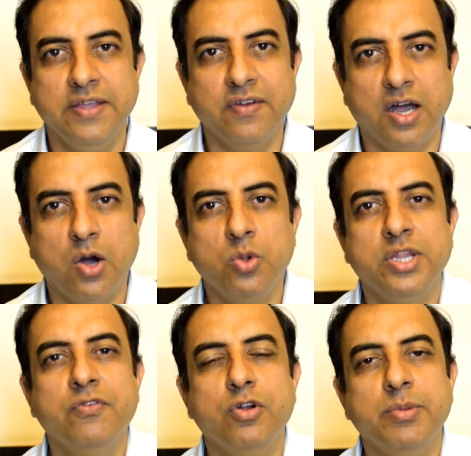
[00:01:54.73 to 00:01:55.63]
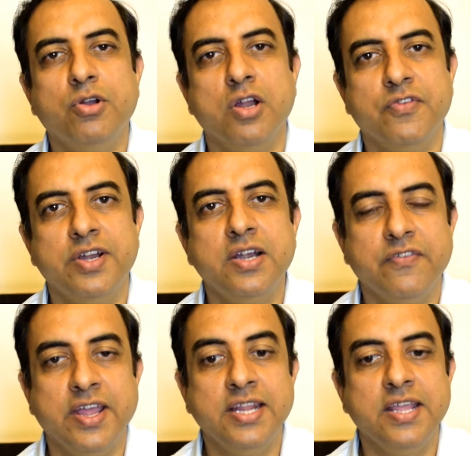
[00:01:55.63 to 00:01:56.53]
How they would be confident?
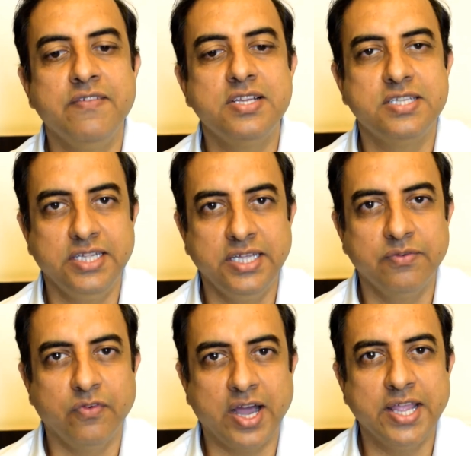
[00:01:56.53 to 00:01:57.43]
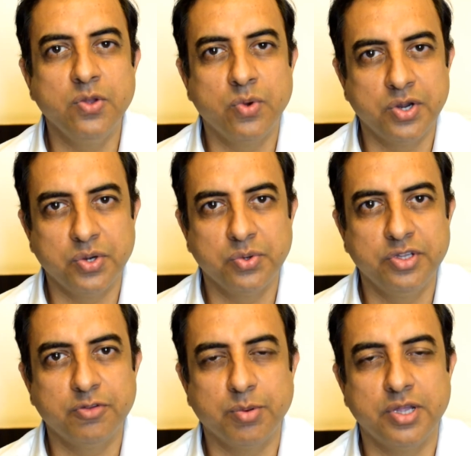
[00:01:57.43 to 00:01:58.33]
When they will see why you want to do
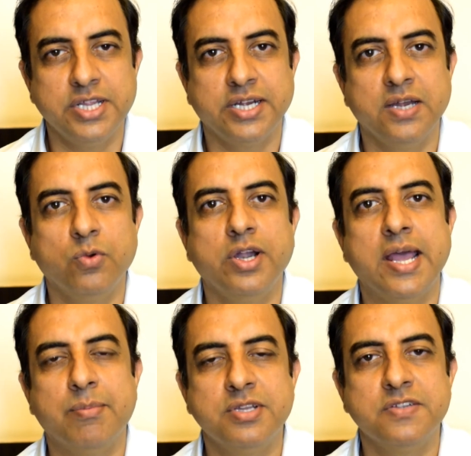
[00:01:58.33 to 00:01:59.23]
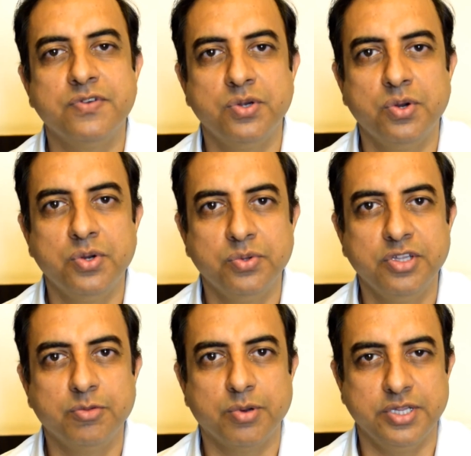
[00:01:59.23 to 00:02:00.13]
this project and what happens if you don't do
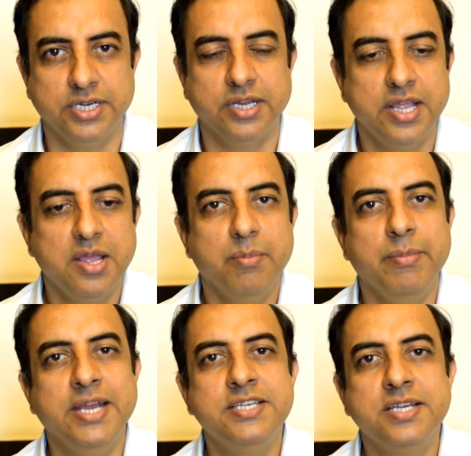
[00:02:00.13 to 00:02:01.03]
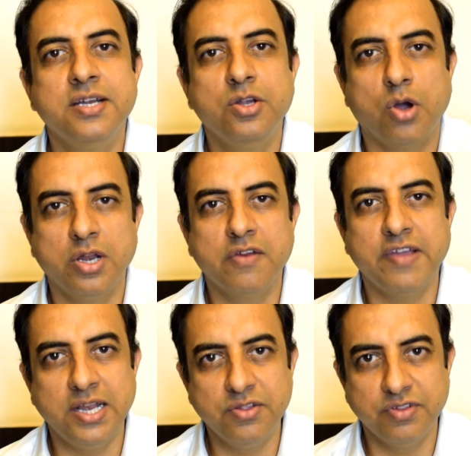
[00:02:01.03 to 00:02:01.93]
this project. Mention dollar
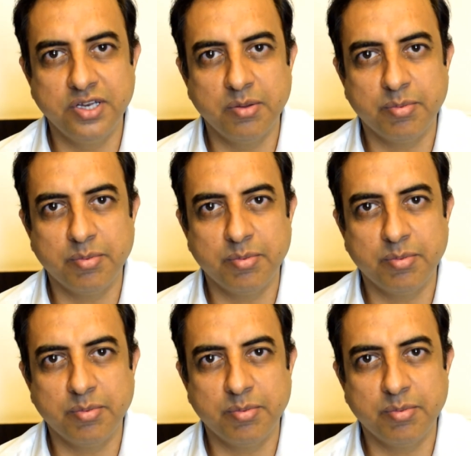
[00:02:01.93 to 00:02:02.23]
values in your